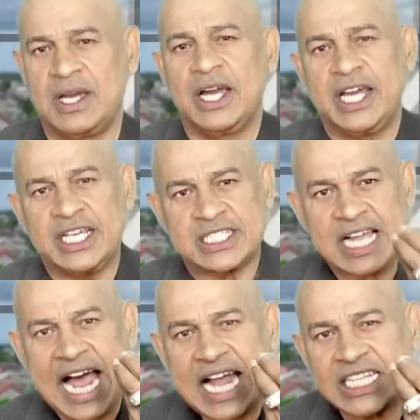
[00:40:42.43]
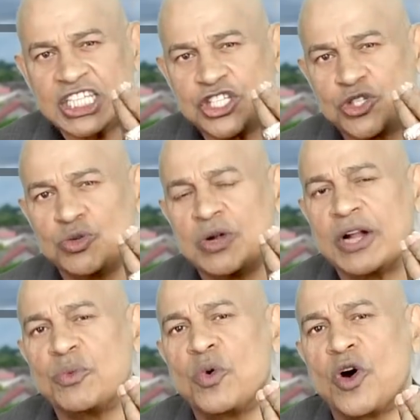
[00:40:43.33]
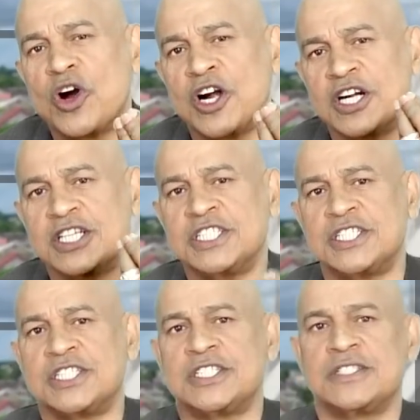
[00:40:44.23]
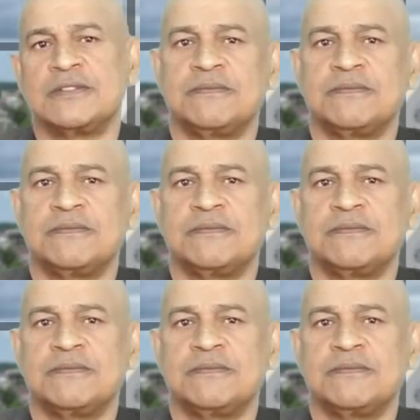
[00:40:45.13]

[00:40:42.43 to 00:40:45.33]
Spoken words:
His attitude and words,